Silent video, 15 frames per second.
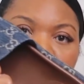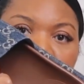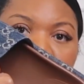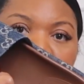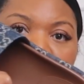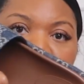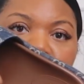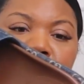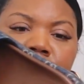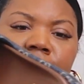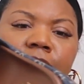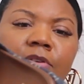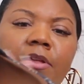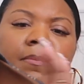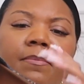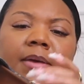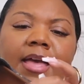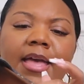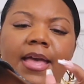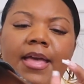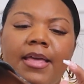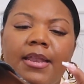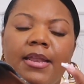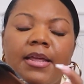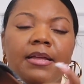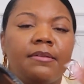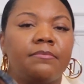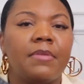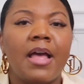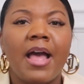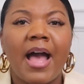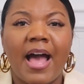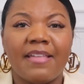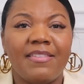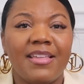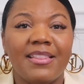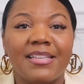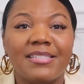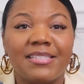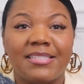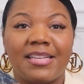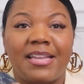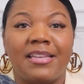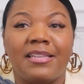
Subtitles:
leather footbed. I think this is a